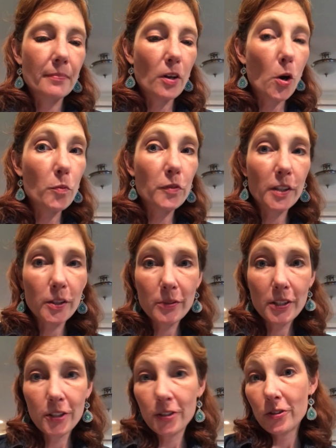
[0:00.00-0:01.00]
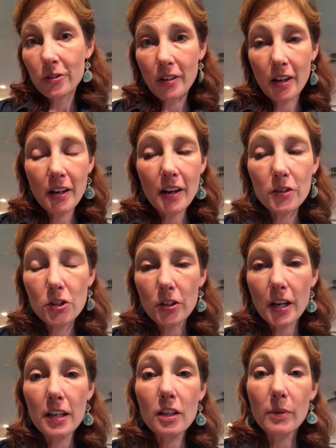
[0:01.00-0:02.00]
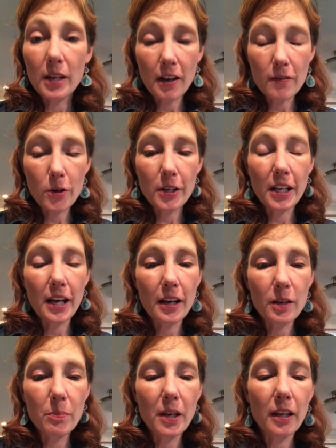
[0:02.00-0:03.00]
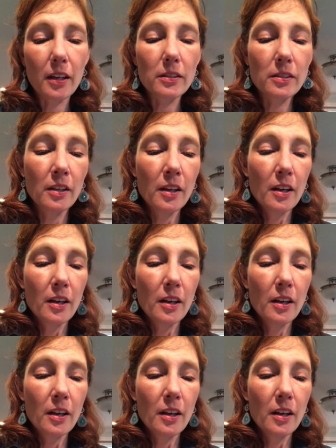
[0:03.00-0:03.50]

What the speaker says: Hopefully we do not have a strike. We have already had a picket.